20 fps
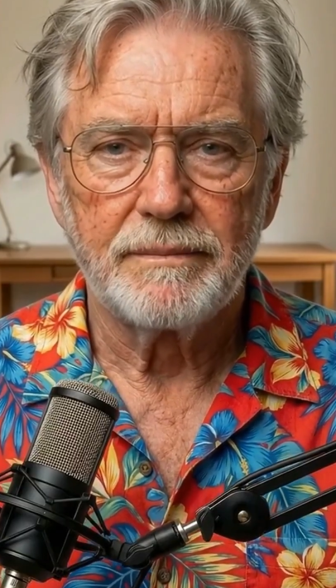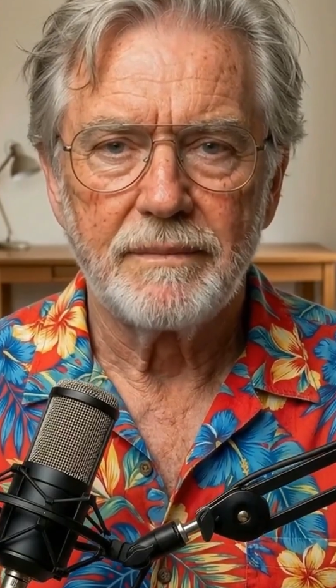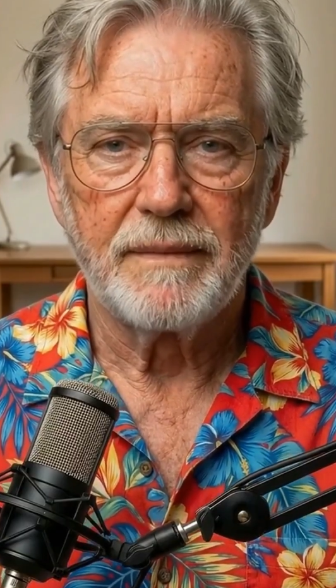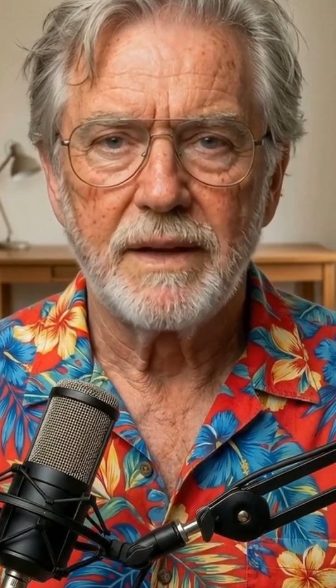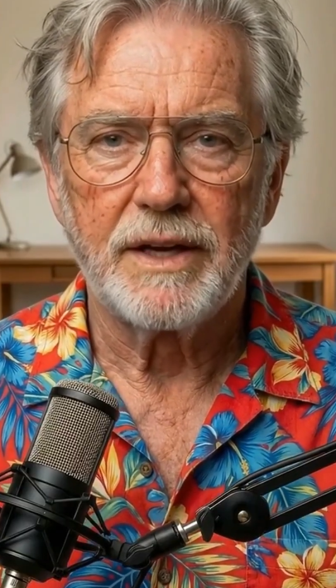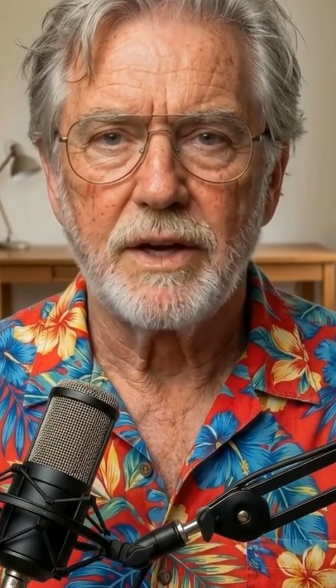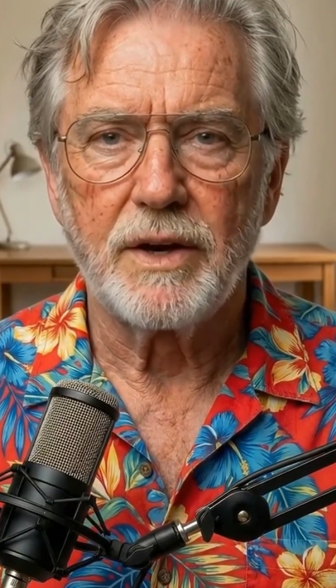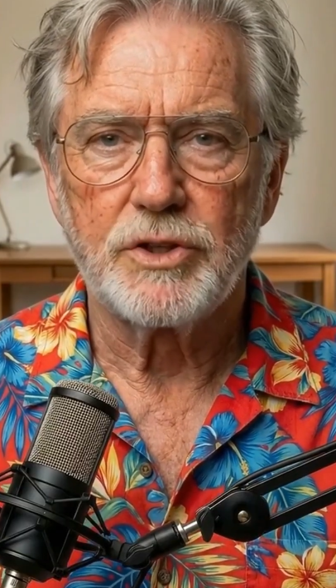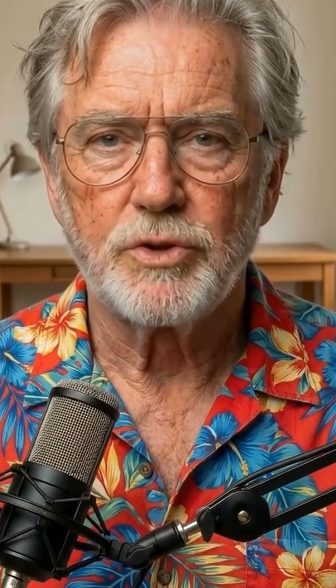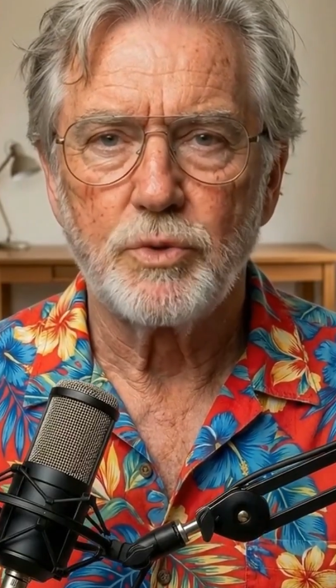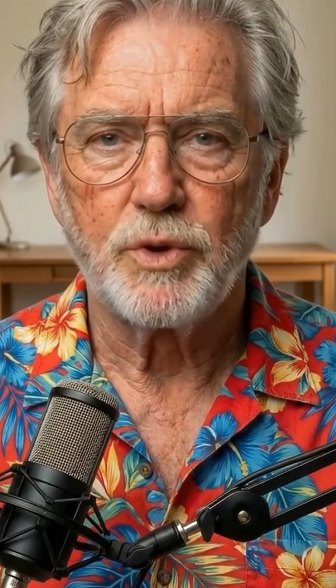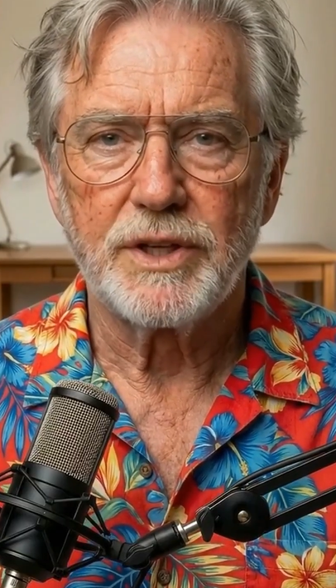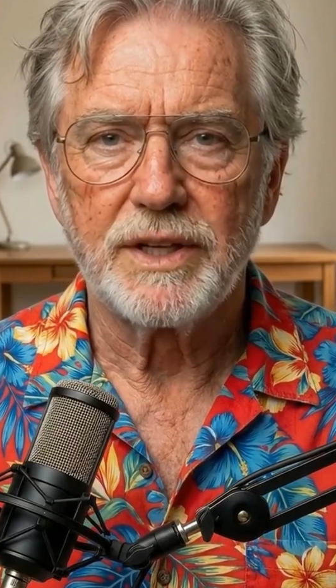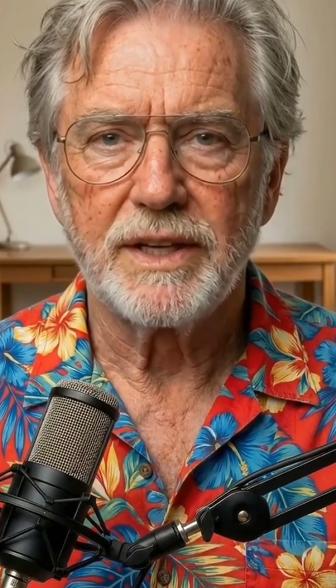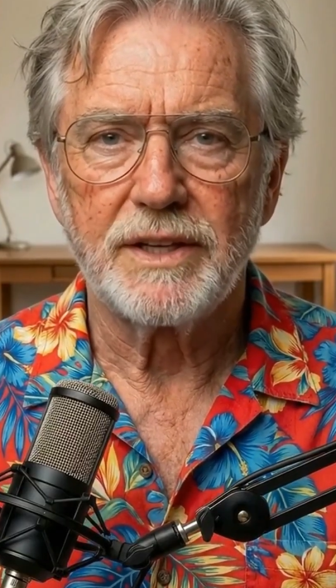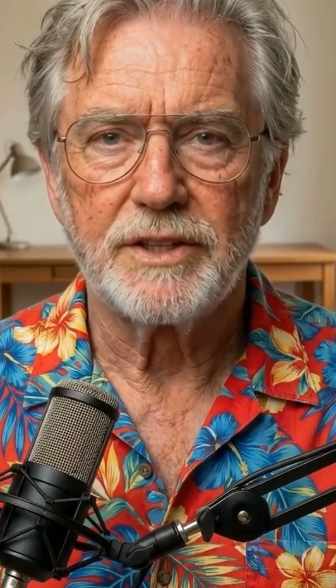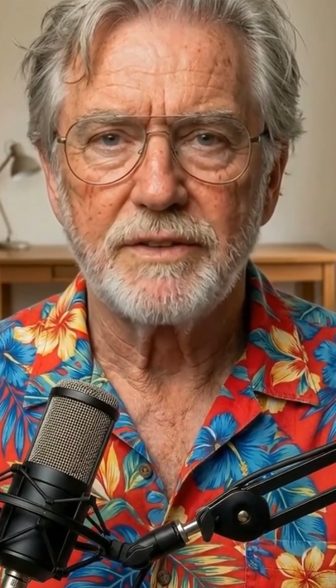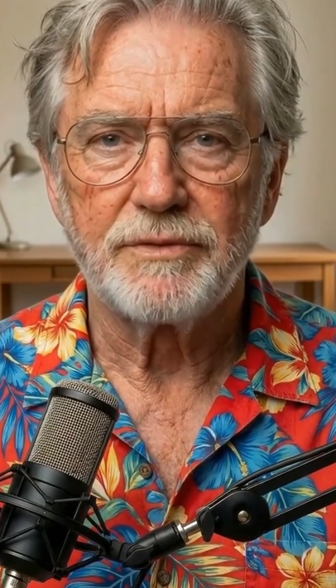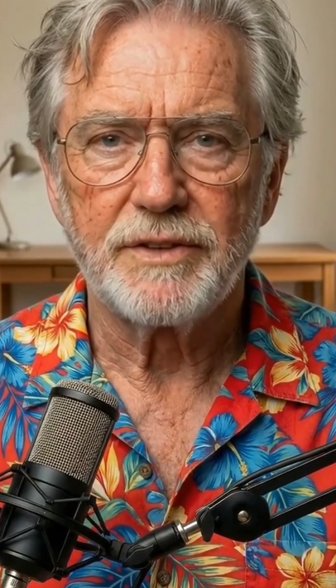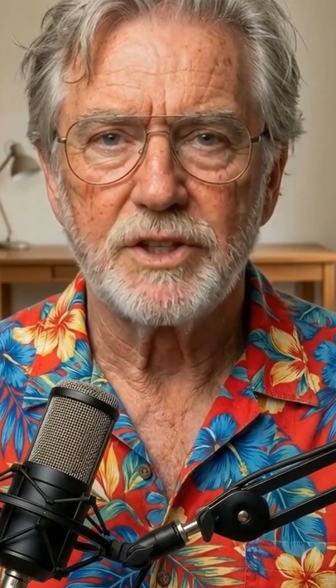Here's what
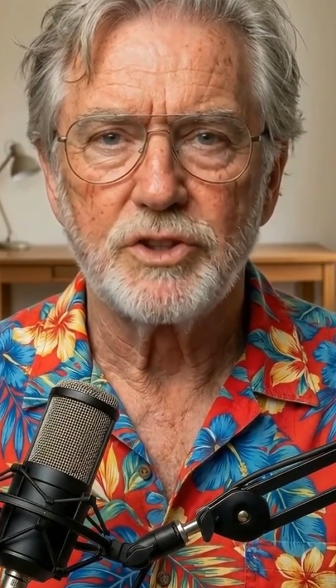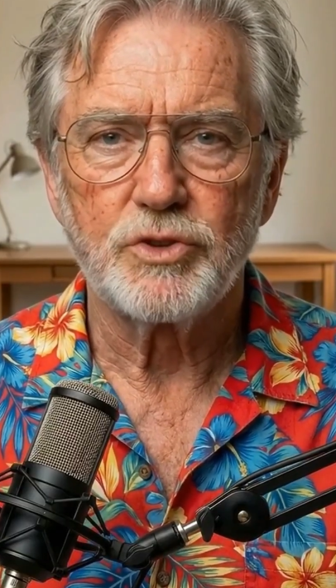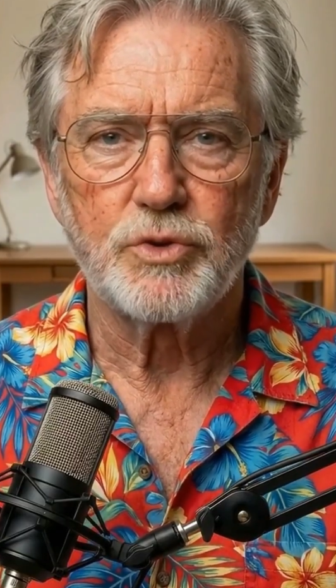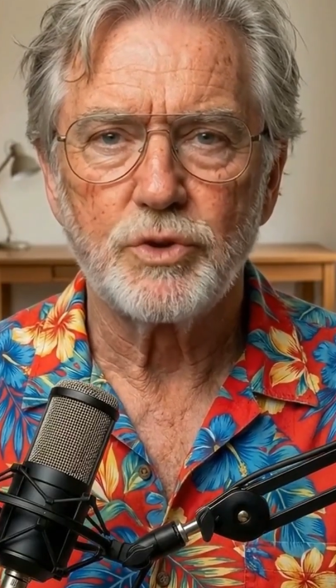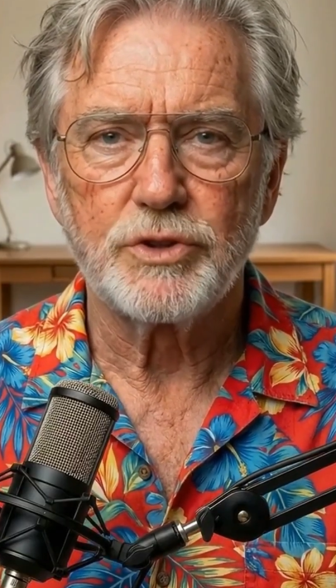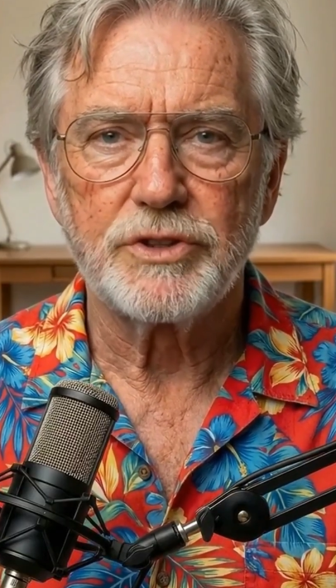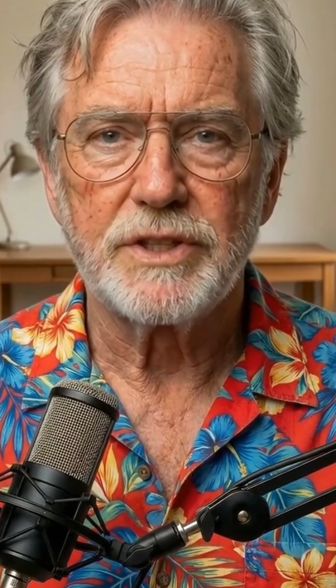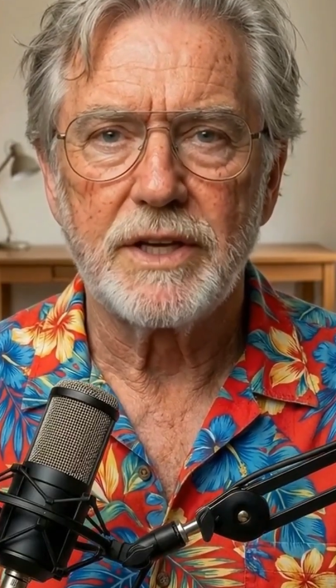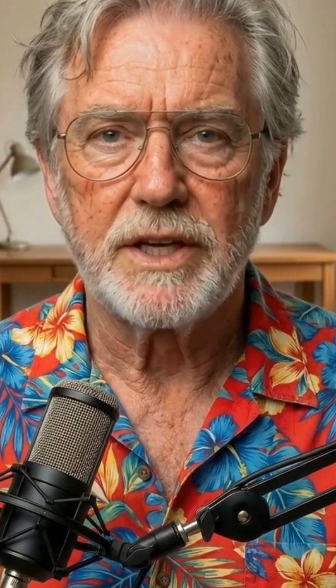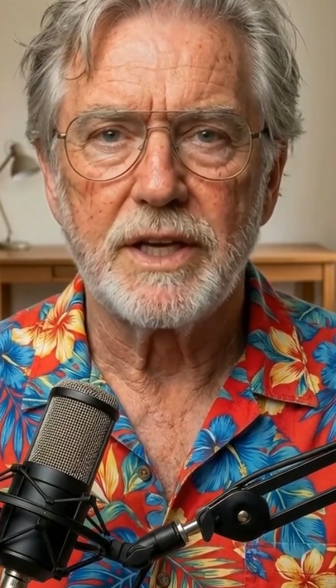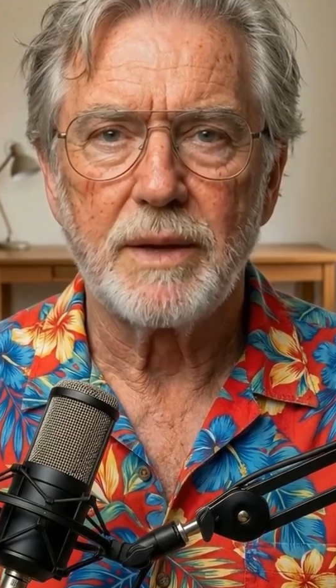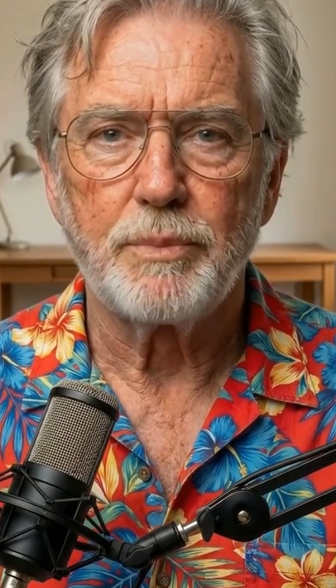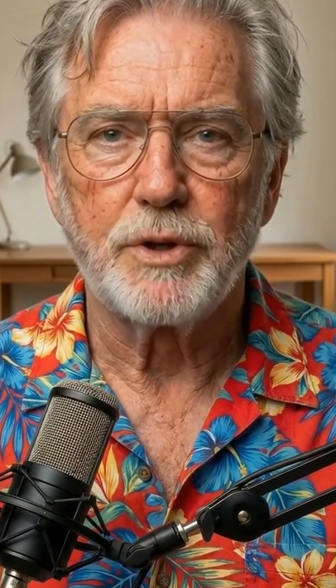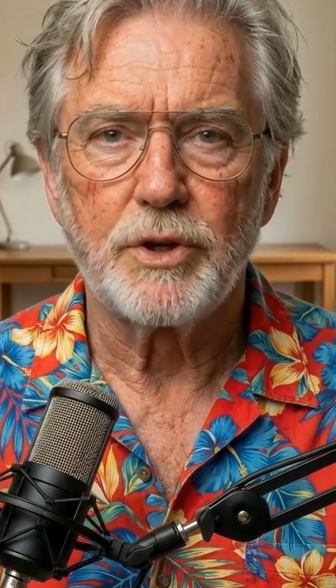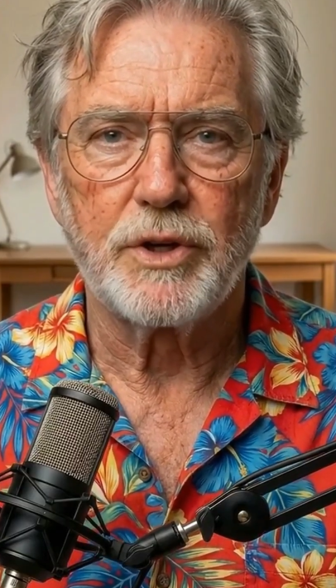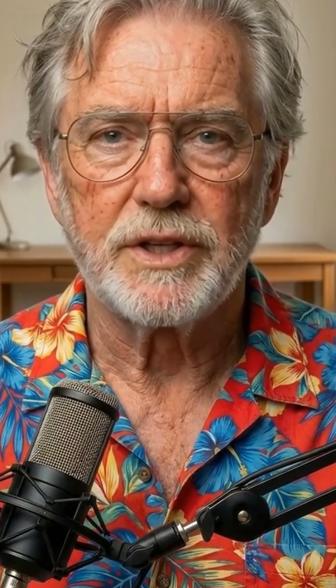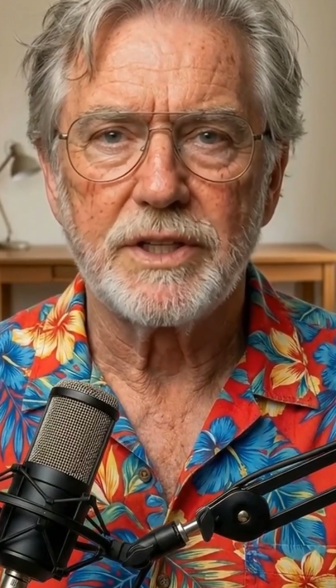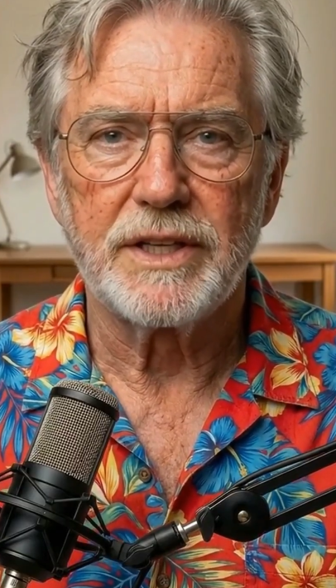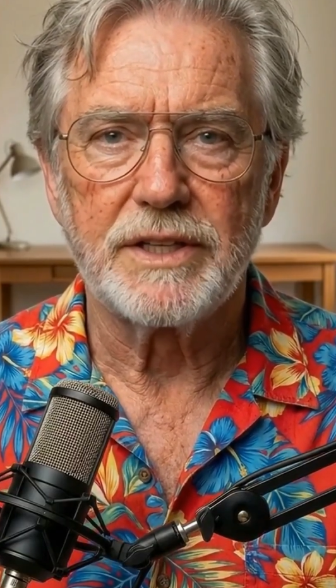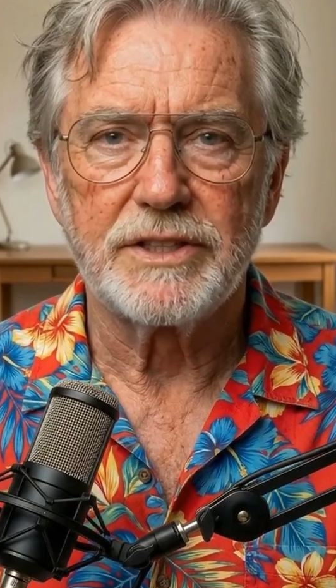individuals and
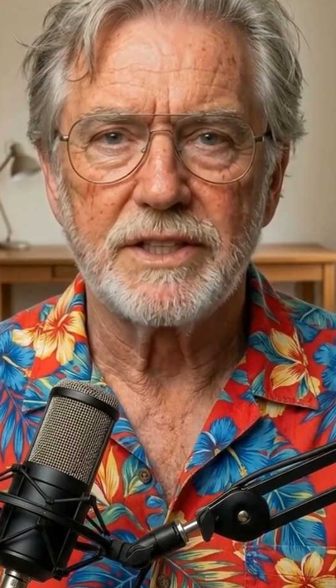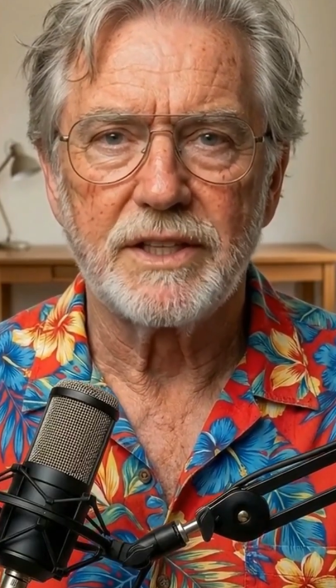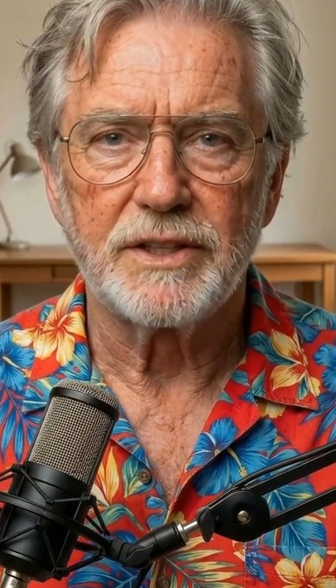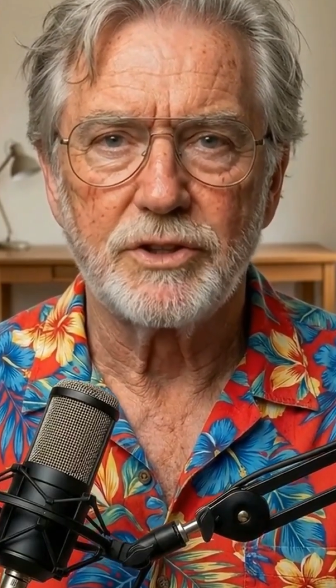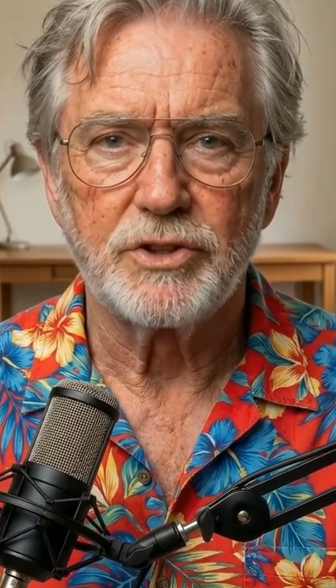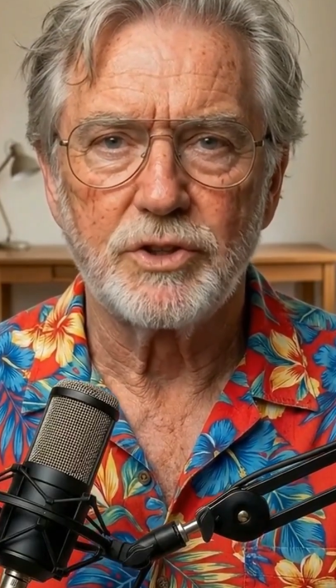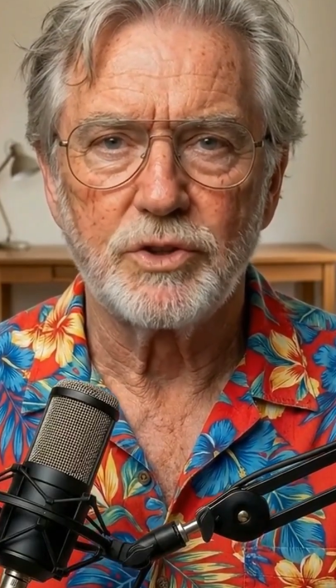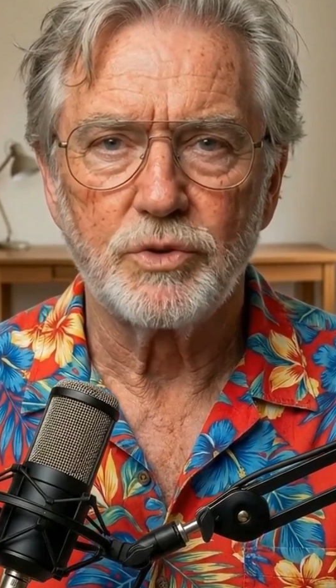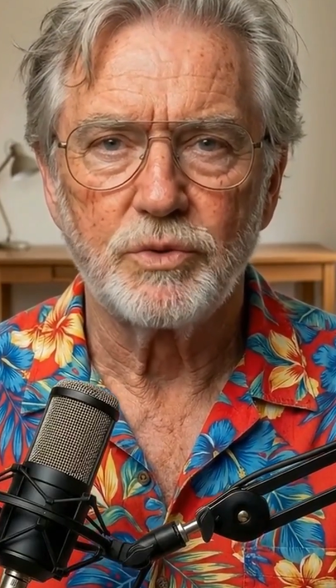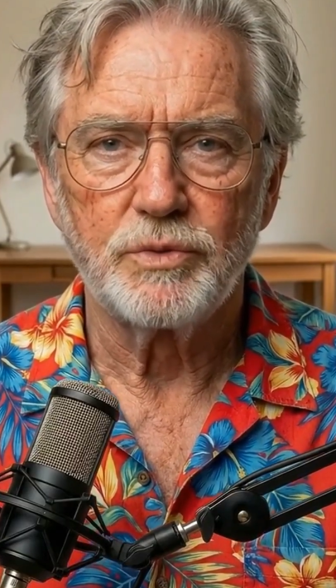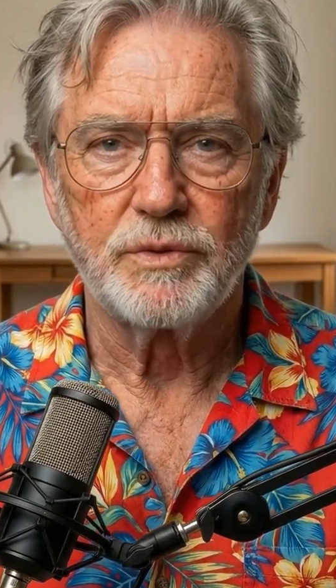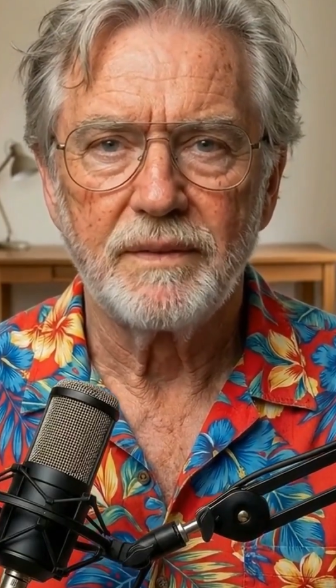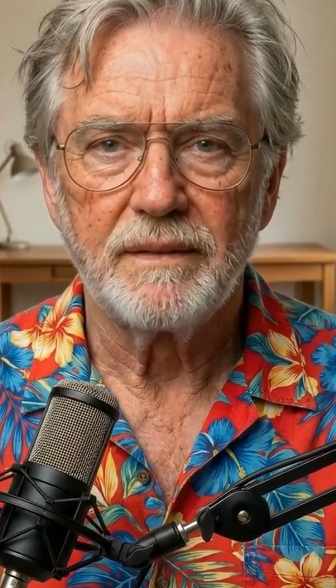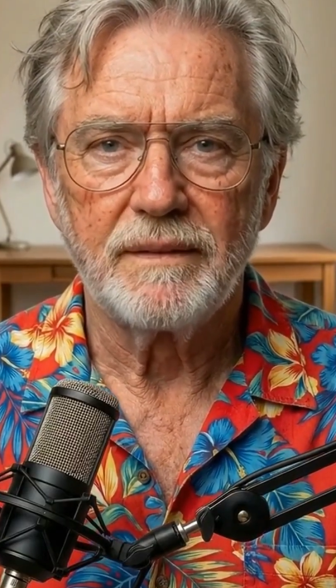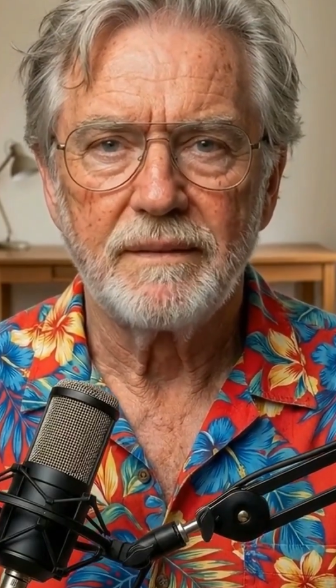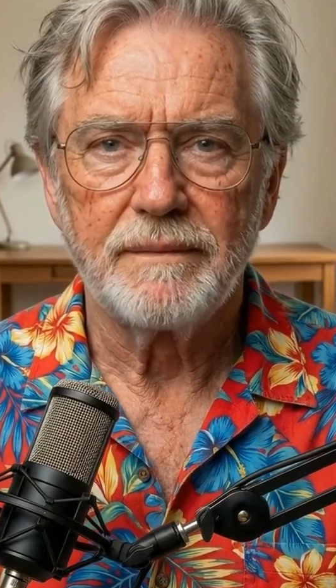communities can do,